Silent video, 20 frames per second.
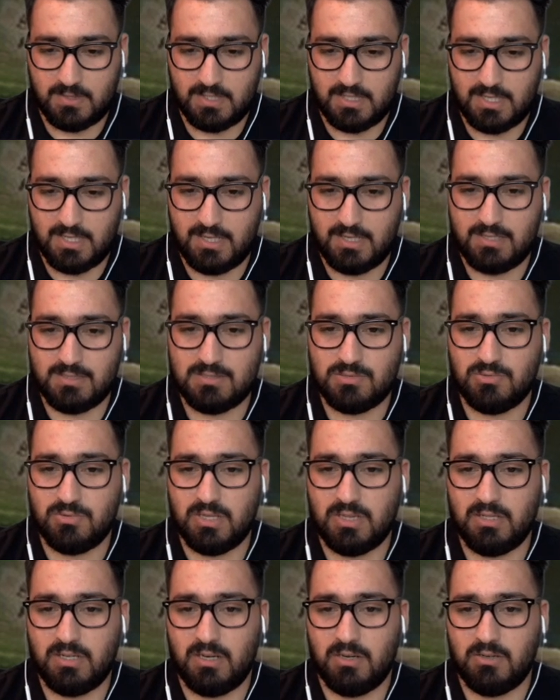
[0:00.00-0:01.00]
It is
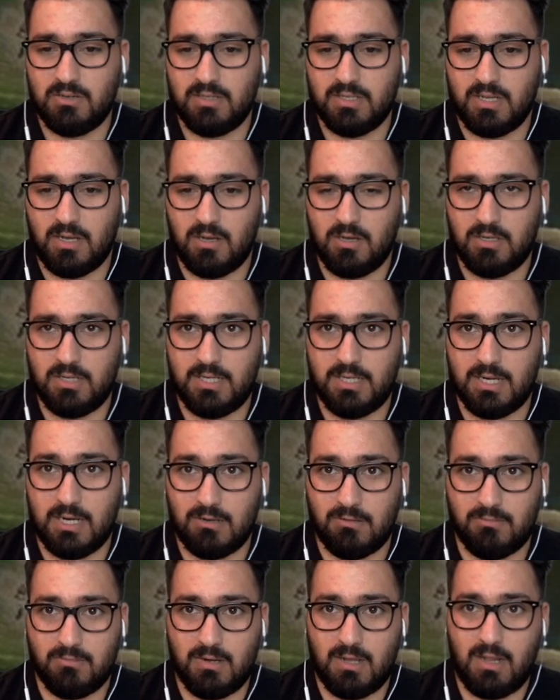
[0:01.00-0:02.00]
really early on in
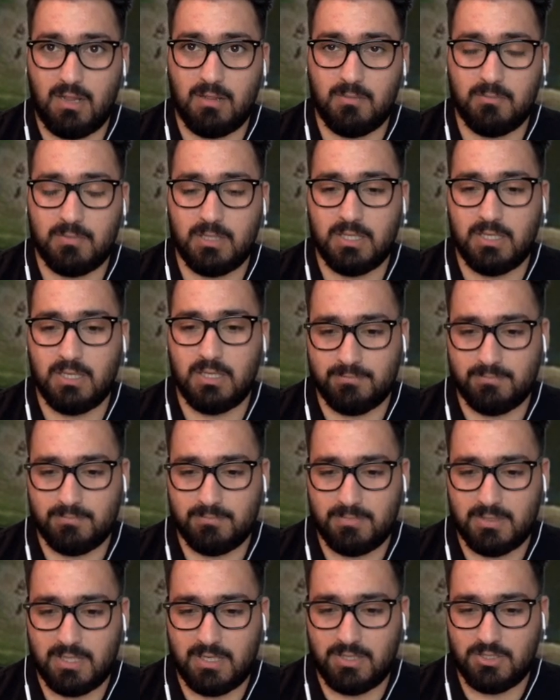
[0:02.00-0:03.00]
our realm.
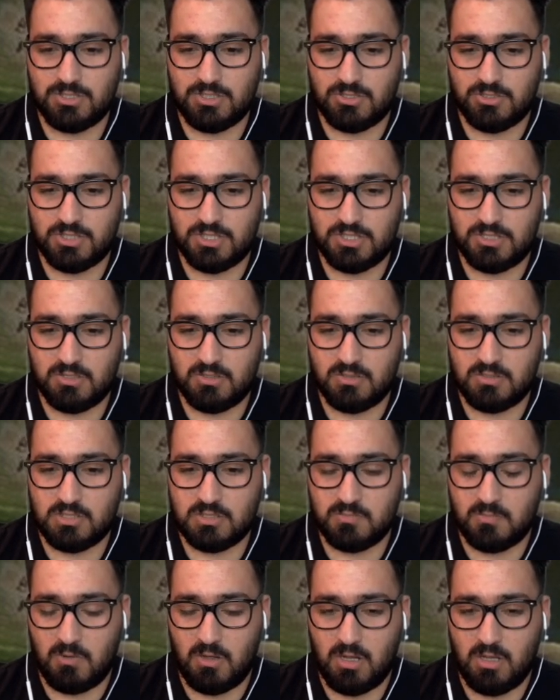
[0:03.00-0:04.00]
Players are still
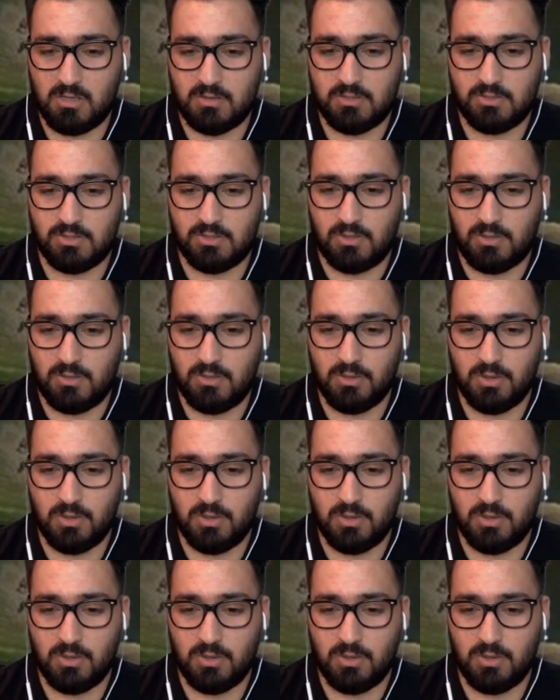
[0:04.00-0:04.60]
small, they're all